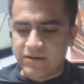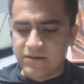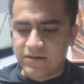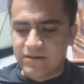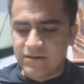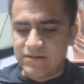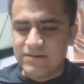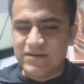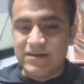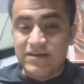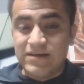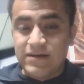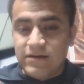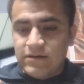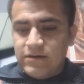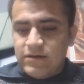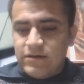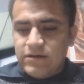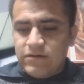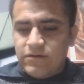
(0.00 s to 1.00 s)
it called?
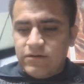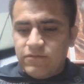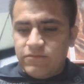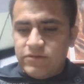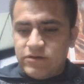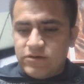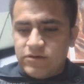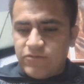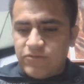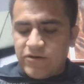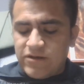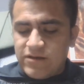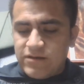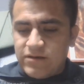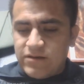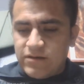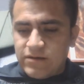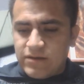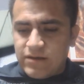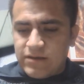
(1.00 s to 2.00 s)
We just wanted
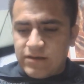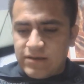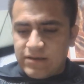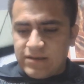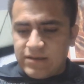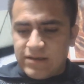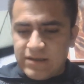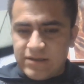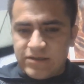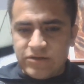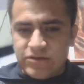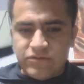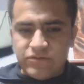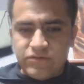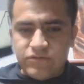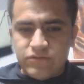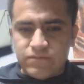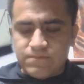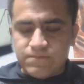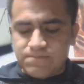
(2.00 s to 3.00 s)
the
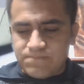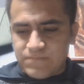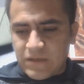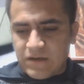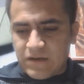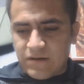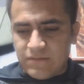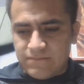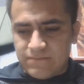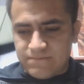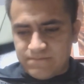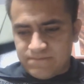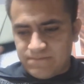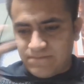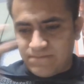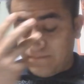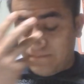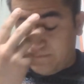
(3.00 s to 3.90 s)
tissue the